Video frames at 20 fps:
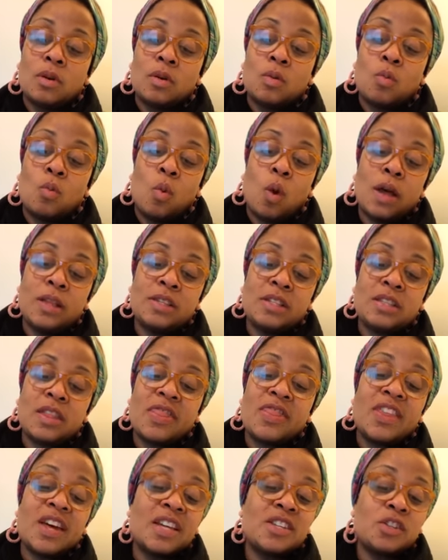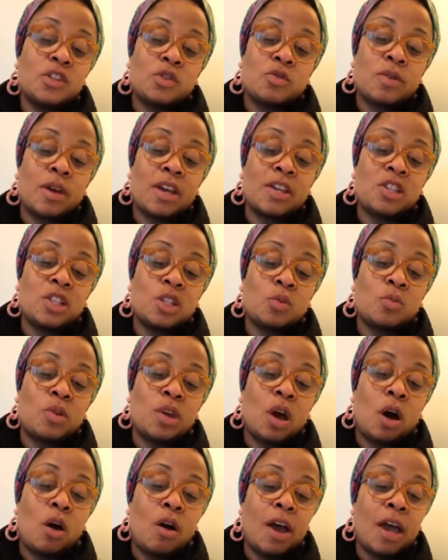Once thus dressed, we
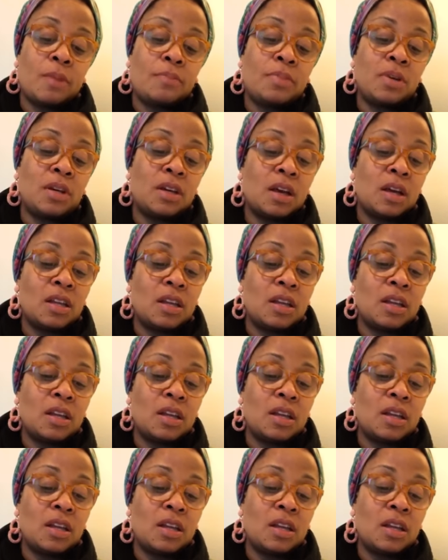all had begun